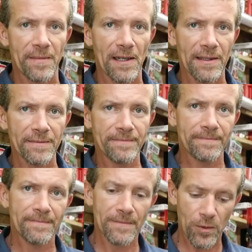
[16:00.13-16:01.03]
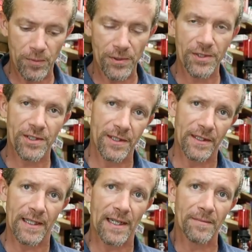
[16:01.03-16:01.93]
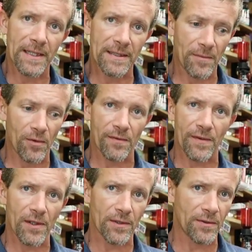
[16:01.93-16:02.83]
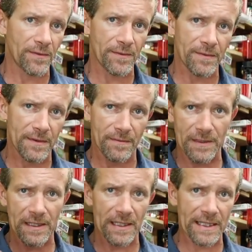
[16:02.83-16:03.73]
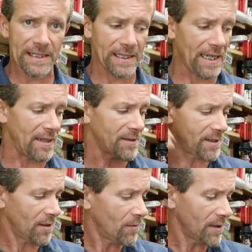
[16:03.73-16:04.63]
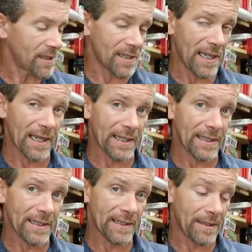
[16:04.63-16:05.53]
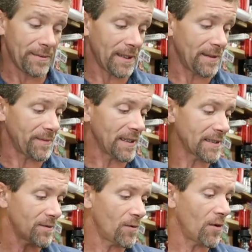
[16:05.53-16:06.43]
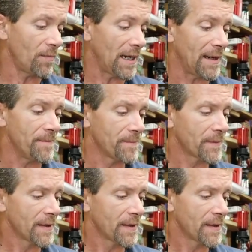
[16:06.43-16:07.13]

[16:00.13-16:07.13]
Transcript: the bottom to push the gun out, make it more vertical than leaning out, because I don't want it snagging and hitting every damn thing as I walk by.